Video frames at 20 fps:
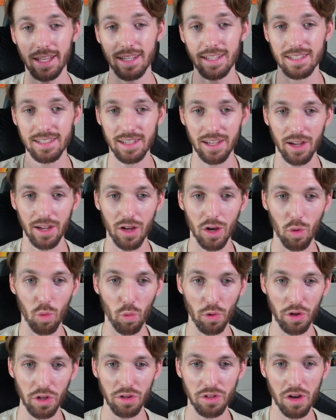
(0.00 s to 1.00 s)
is?
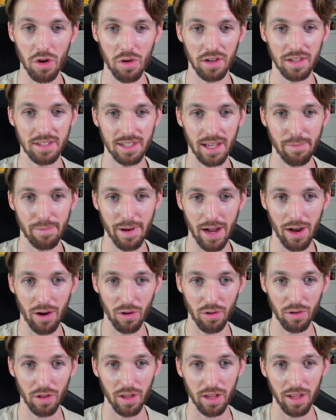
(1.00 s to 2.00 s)
What do you notice about